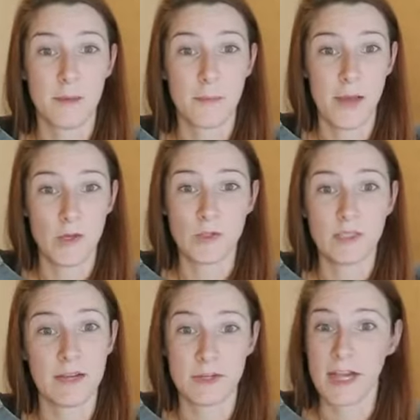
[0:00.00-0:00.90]
post
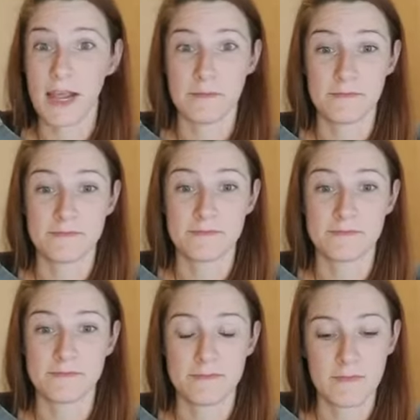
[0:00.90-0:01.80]
every day.
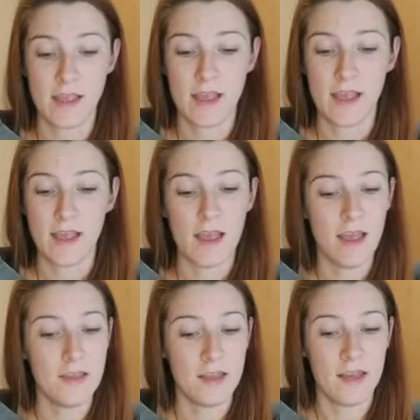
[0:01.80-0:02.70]

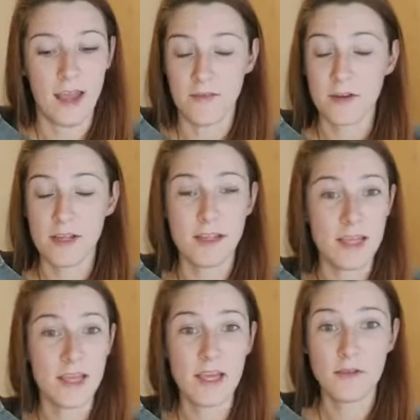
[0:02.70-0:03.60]
And then
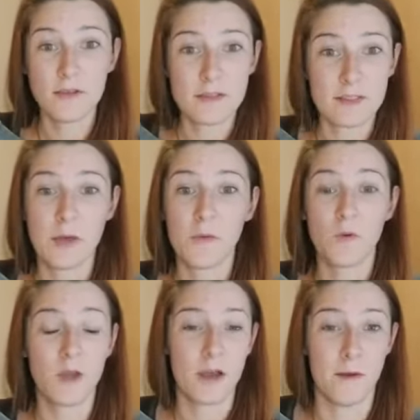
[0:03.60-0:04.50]
everything else, it will
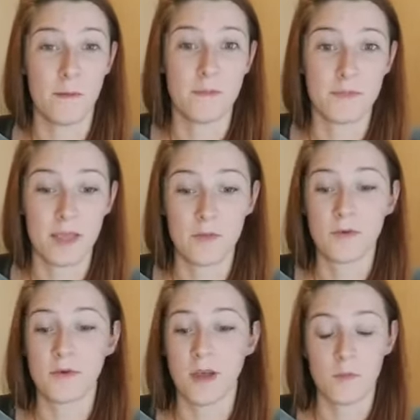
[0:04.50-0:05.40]
come. It
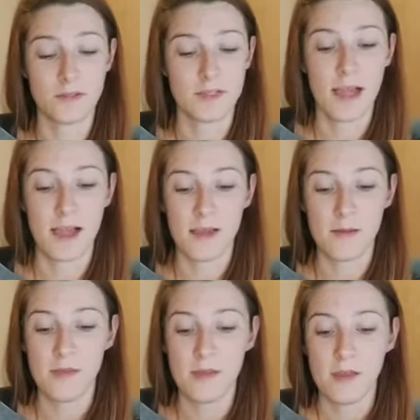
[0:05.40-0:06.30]
will come with
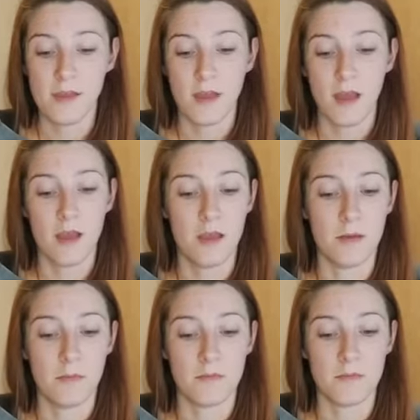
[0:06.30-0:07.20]
time.
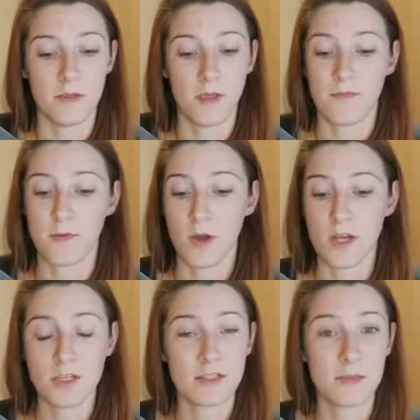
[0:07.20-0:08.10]
Um, you have
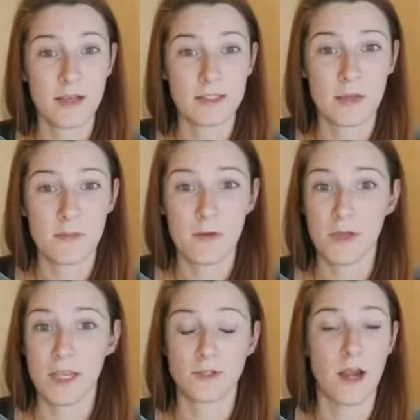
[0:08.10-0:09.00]
questions about something, we
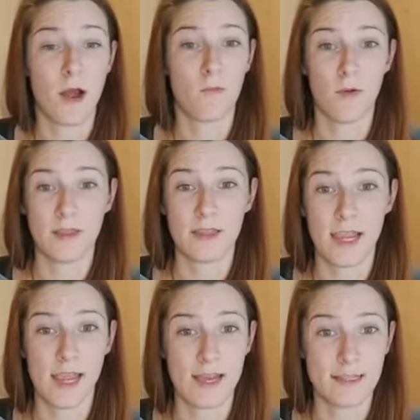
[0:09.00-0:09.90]
can try one
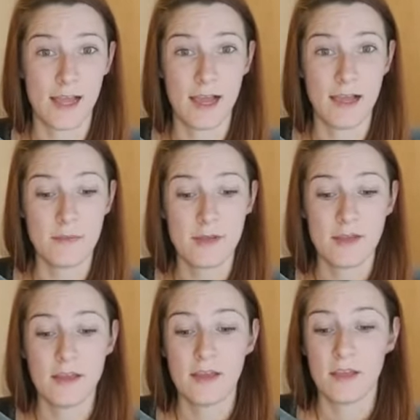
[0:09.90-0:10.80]
thing at a time.
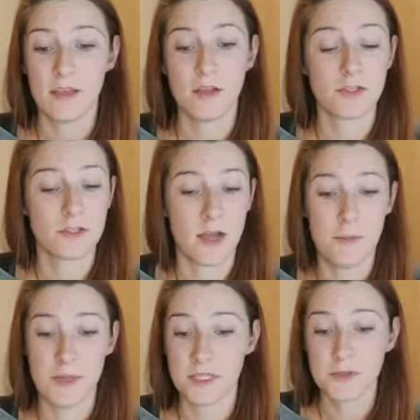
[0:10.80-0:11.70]
You can try
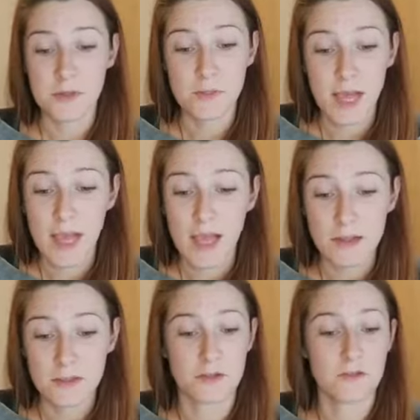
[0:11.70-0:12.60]
mystery
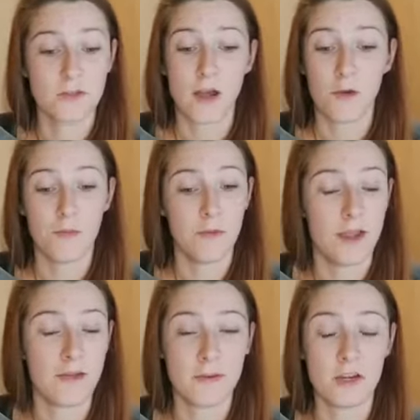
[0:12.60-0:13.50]
bags. You can try
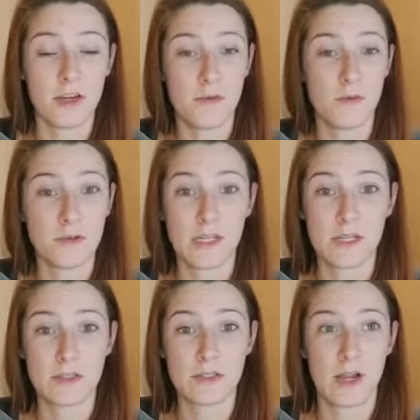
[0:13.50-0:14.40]
whatever you want
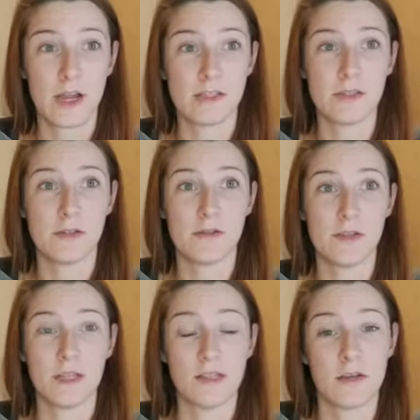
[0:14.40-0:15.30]
to to try to
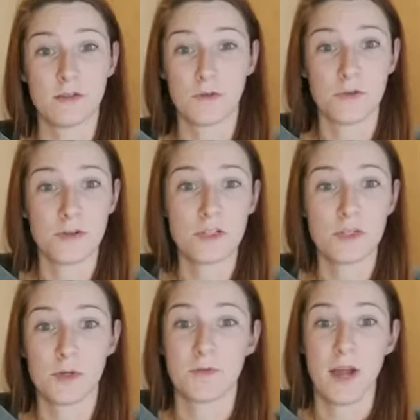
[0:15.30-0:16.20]
get those orders.
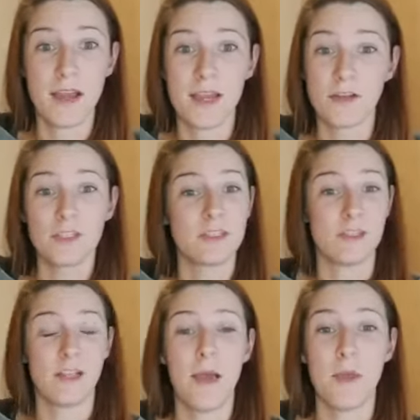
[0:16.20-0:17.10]
But right now, just
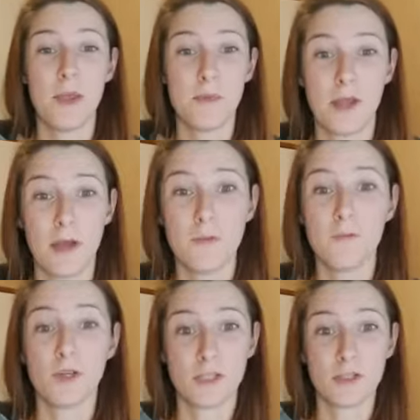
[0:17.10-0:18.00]
let people know
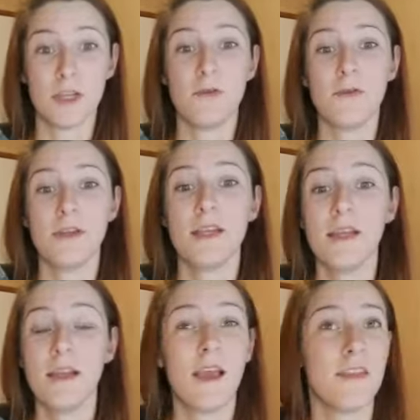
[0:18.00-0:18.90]
what you're doing
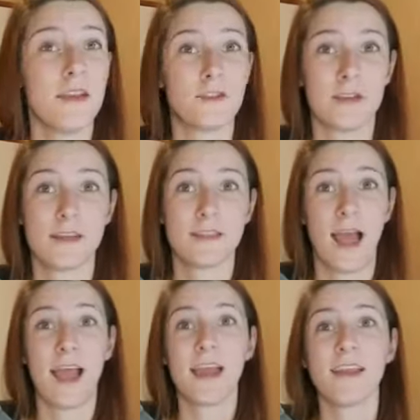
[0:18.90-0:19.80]
and that you're
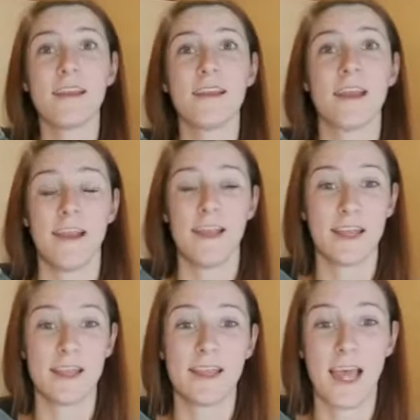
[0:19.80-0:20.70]
excited and
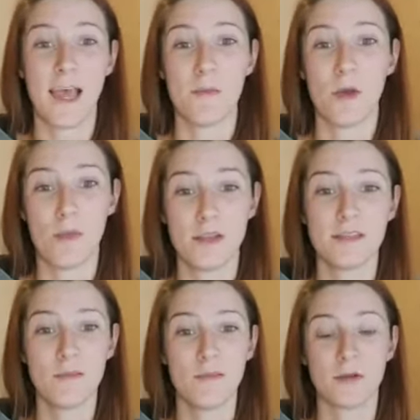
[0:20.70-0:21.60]
get that
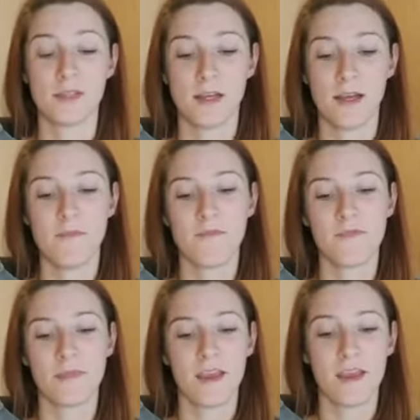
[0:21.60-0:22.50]
momentum built up
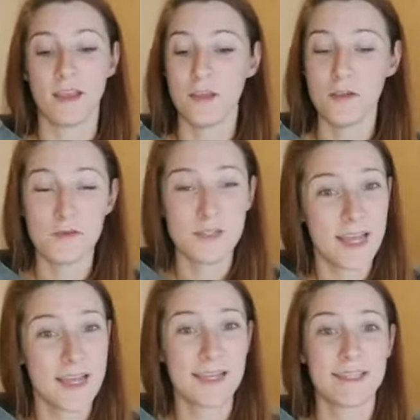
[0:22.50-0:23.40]
you
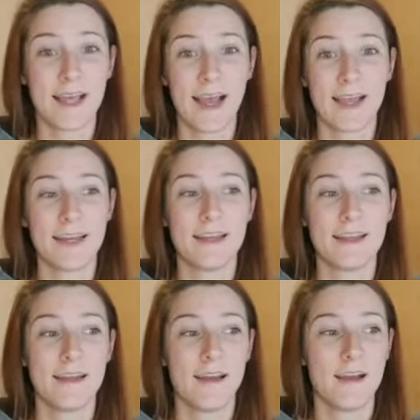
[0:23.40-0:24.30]
stay excited.
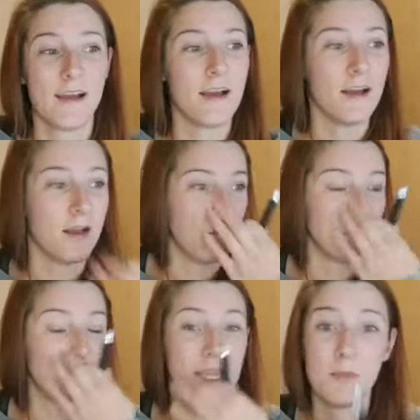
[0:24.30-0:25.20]

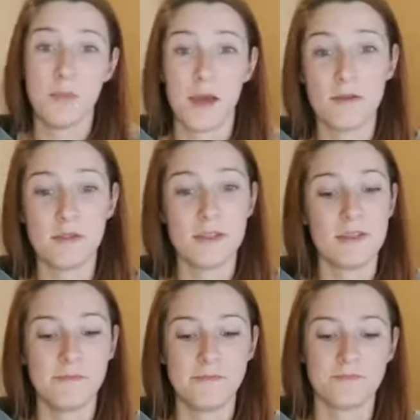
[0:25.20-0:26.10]
Um, keep
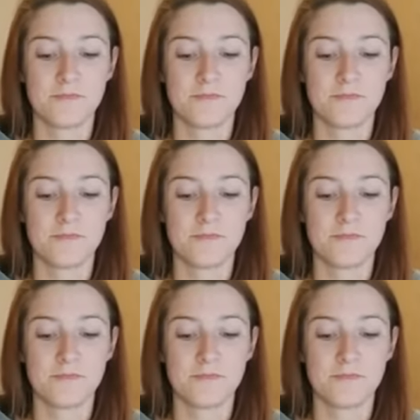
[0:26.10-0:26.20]
posting.